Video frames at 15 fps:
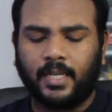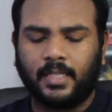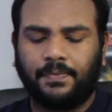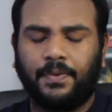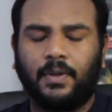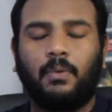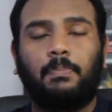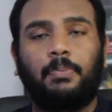It
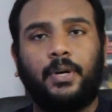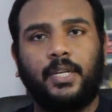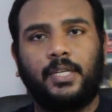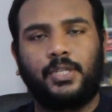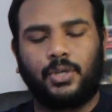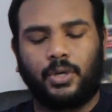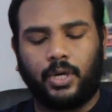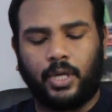does feel
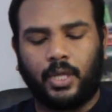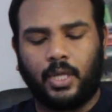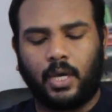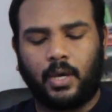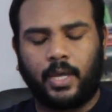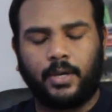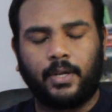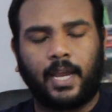pretty sturdy
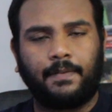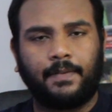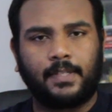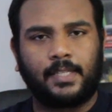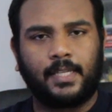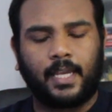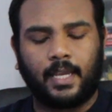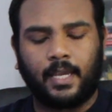though, I do have
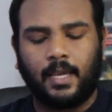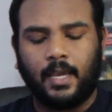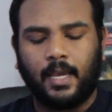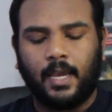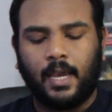to say.